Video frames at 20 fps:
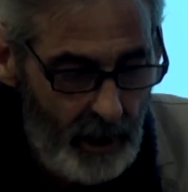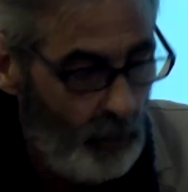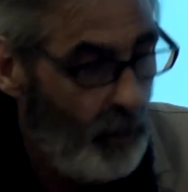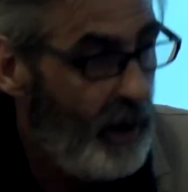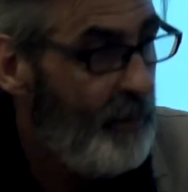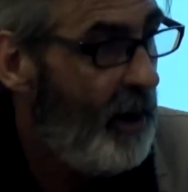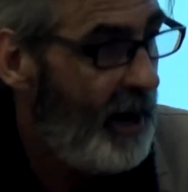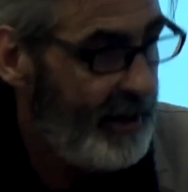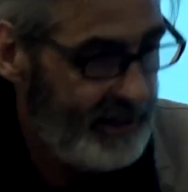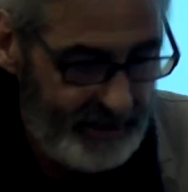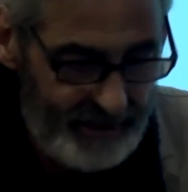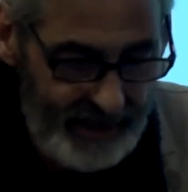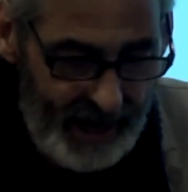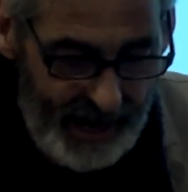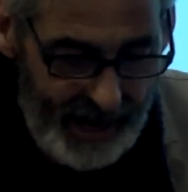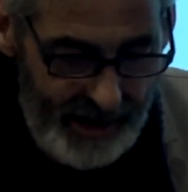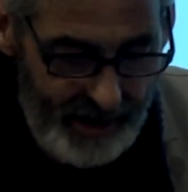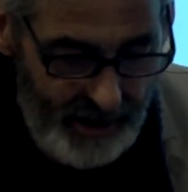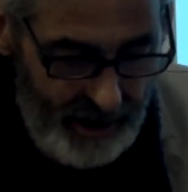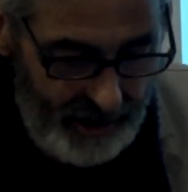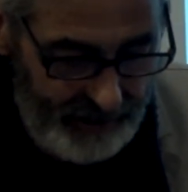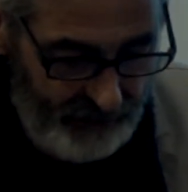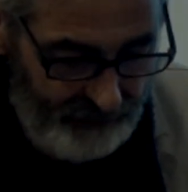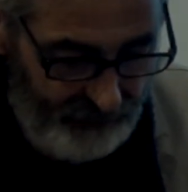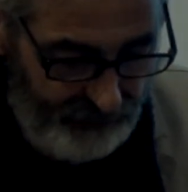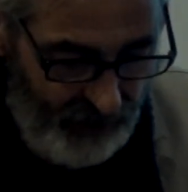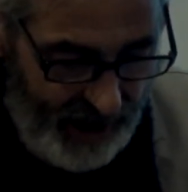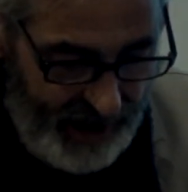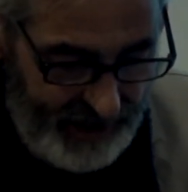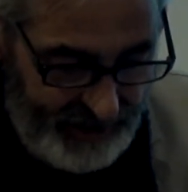We might say that
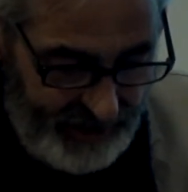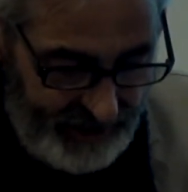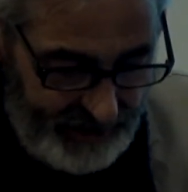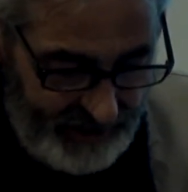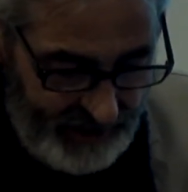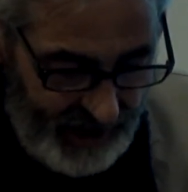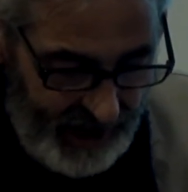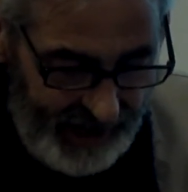Francis